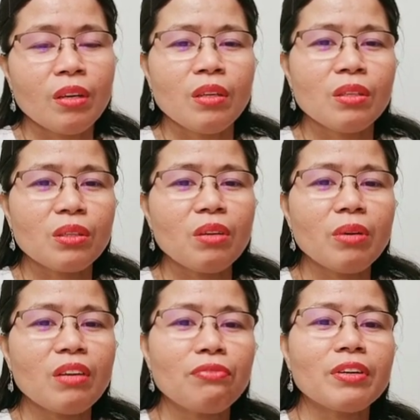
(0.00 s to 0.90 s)
So the
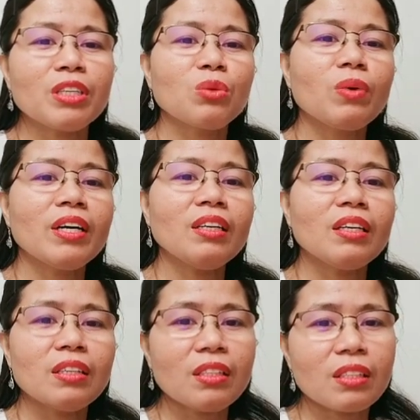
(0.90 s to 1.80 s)
very first one
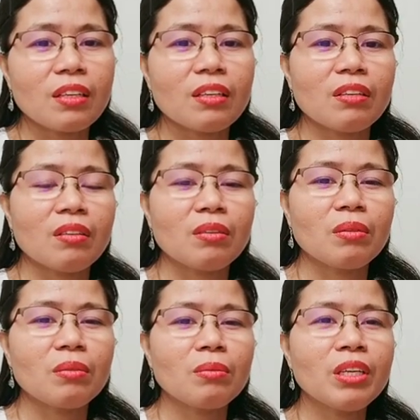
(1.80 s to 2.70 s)
is,
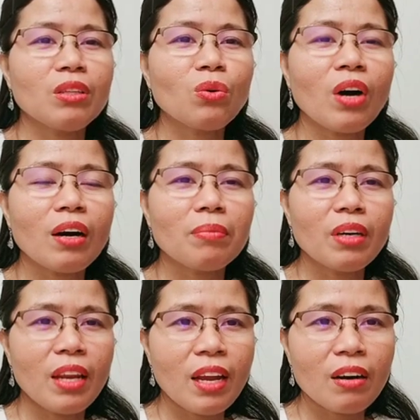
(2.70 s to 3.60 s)
we need to have
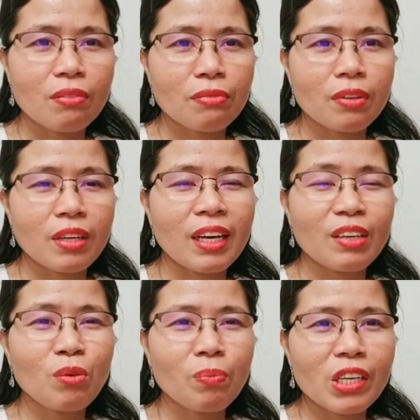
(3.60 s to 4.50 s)
love and
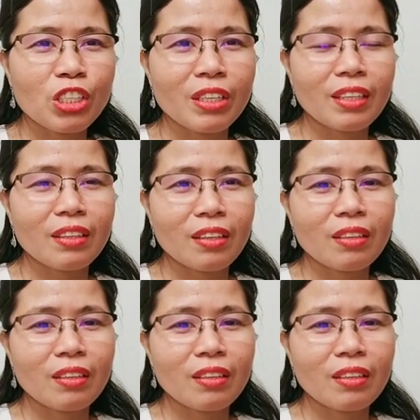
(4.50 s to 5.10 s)
compassionate.